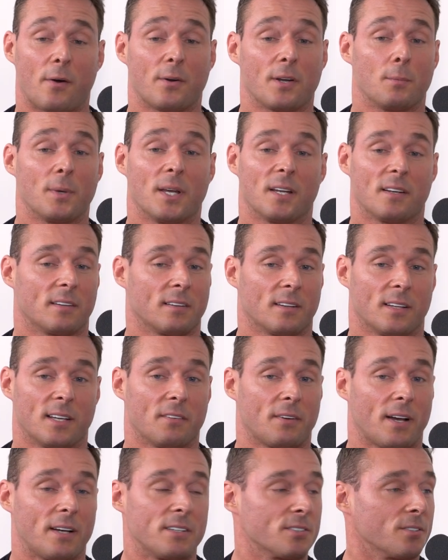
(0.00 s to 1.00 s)
would immediately,
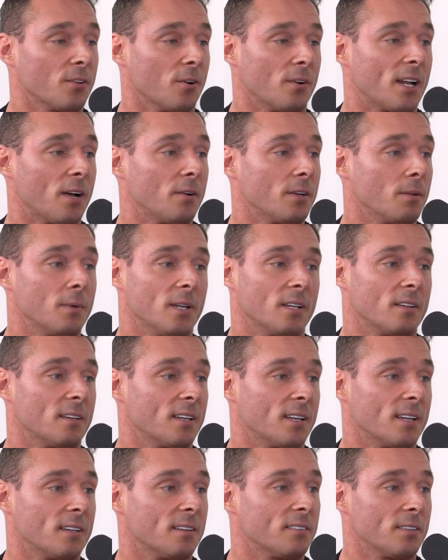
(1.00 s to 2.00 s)
if I snored, I would
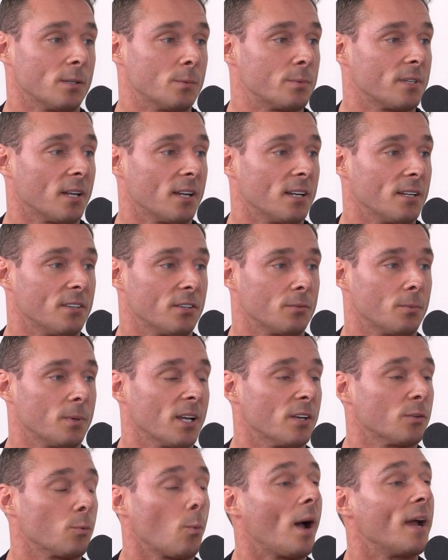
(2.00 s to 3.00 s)
immediately get a sleep study just
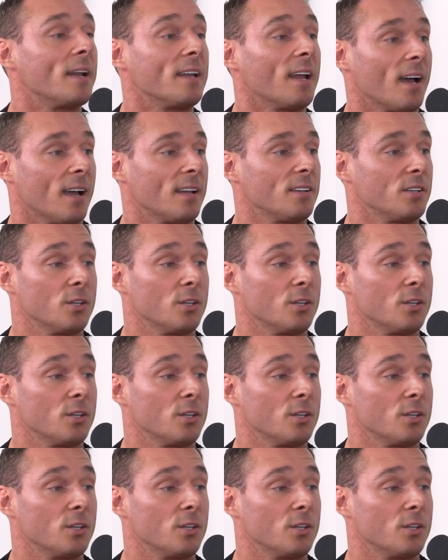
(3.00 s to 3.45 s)
because why not?